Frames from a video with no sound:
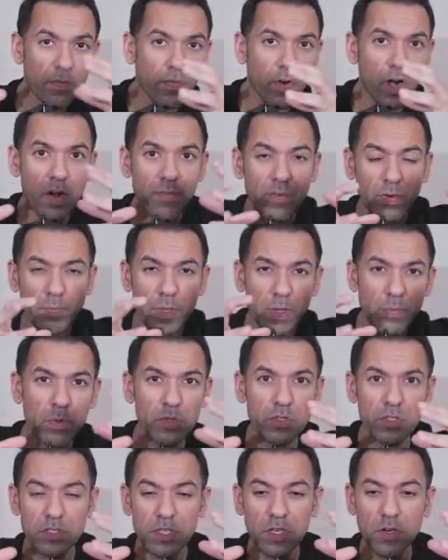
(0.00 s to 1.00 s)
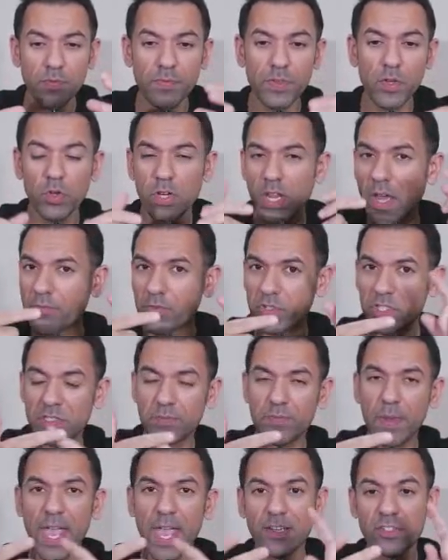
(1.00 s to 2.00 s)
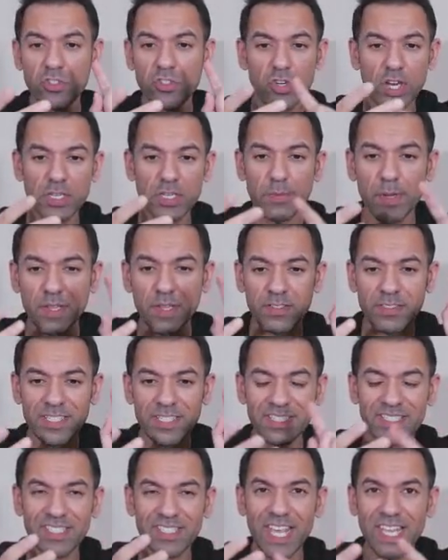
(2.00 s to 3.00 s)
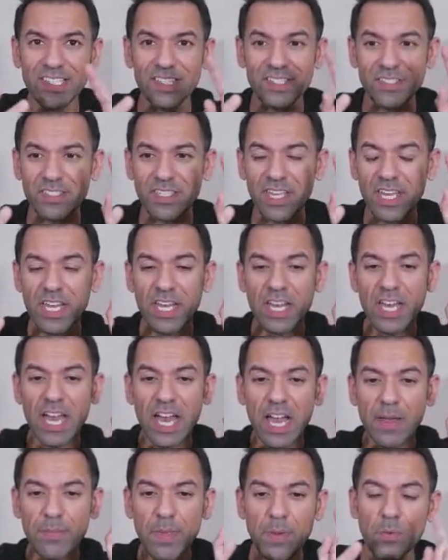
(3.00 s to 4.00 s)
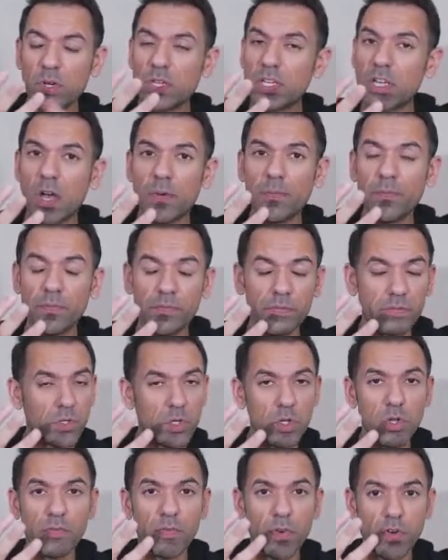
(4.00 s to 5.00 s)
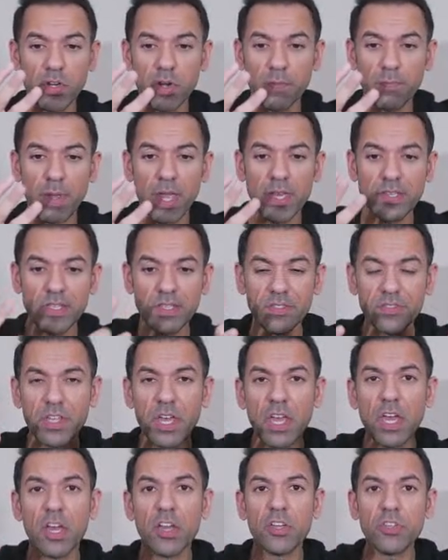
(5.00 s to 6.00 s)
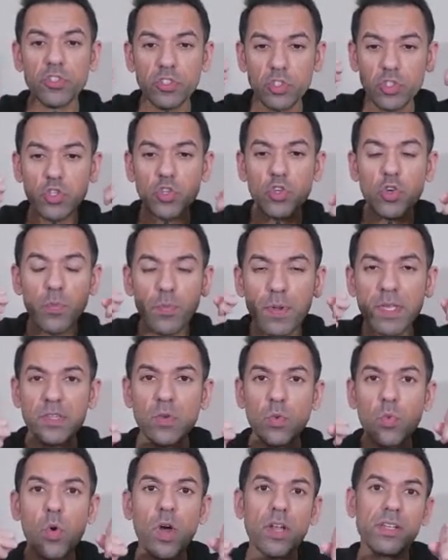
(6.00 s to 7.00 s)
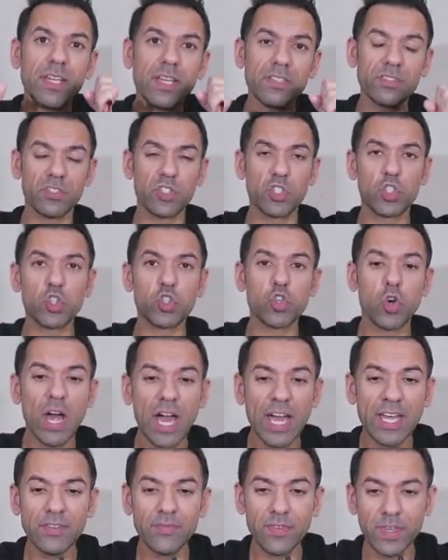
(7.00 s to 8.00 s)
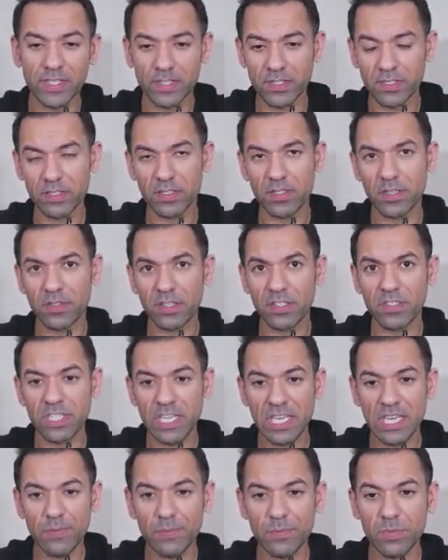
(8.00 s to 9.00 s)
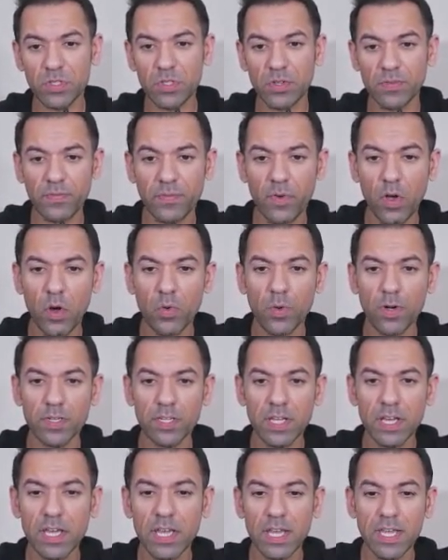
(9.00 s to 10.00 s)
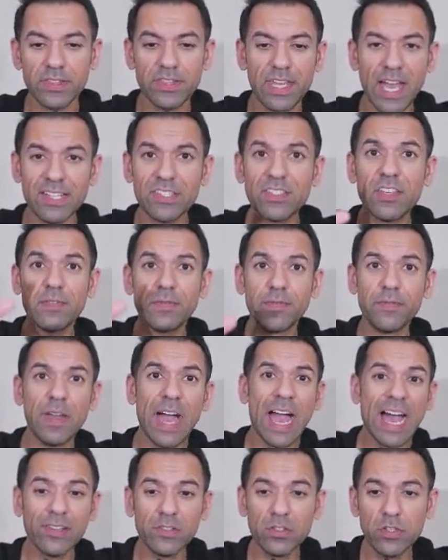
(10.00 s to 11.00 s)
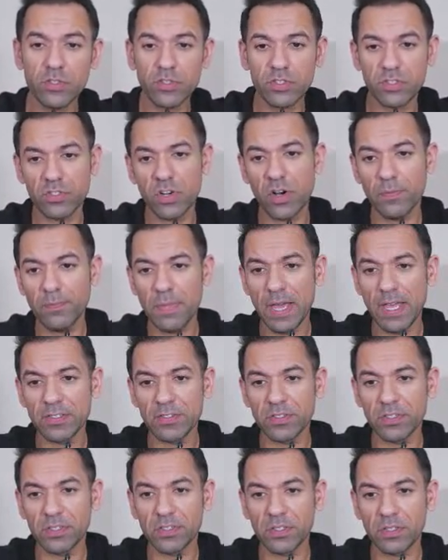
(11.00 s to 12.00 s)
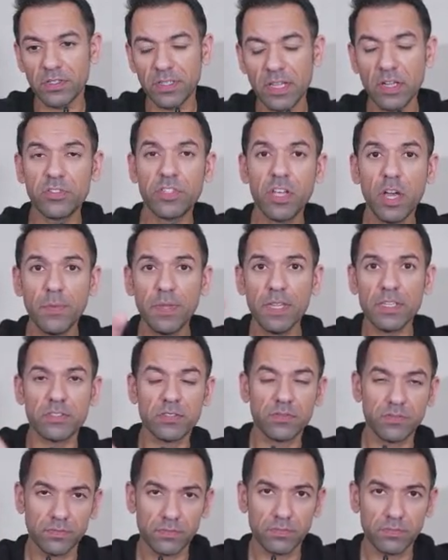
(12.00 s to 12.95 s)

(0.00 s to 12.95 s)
for other people to deal with. You're going to have respect, credibility, status. People are going to come to you for your opinions. You'll be the one that's driving the teams forward. That's a valued Scrum Master. Now, tell me this.